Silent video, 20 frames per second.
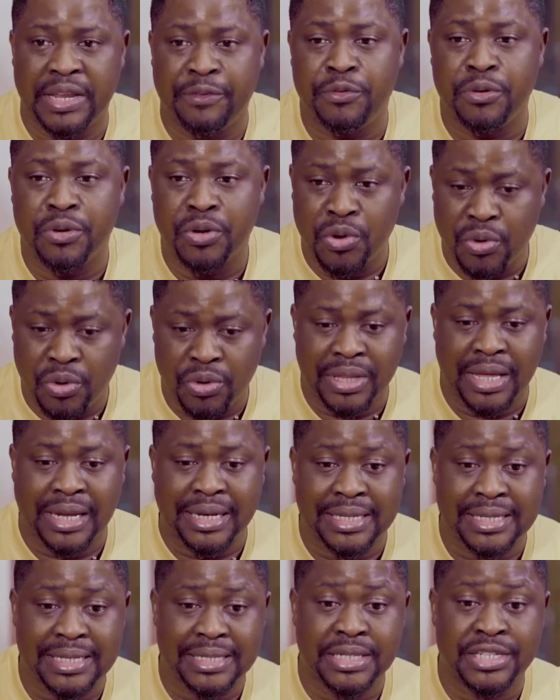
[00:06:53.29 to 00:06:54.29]
if you know
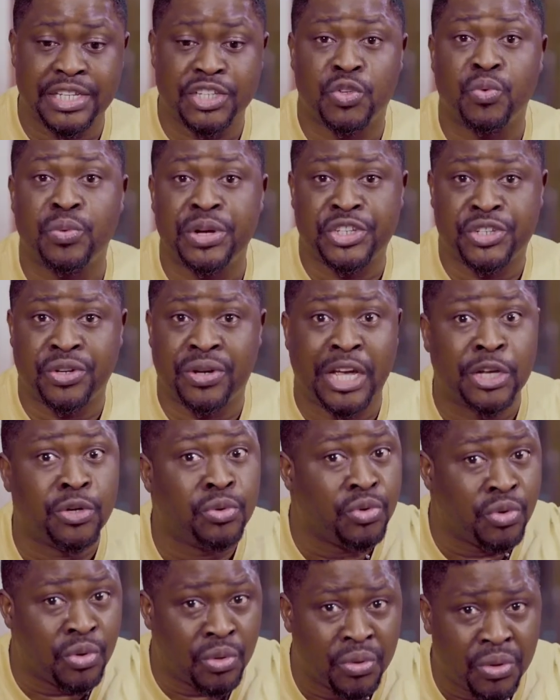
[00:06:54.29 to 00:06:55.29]
that this is the situation and
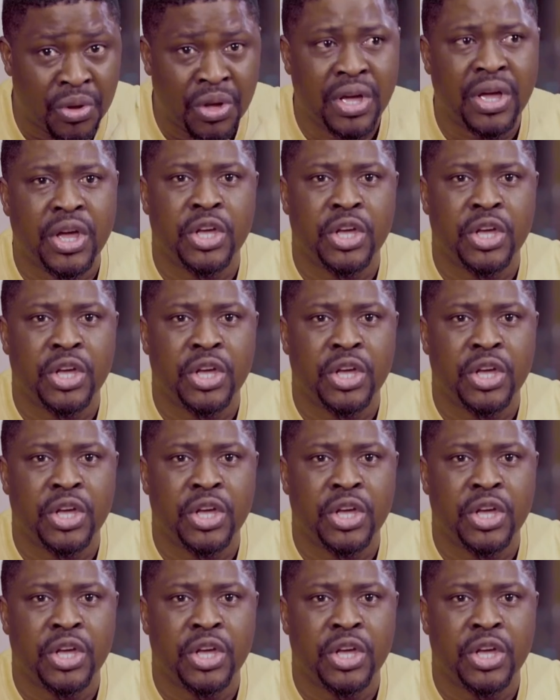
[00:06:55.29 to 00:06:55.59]
you know,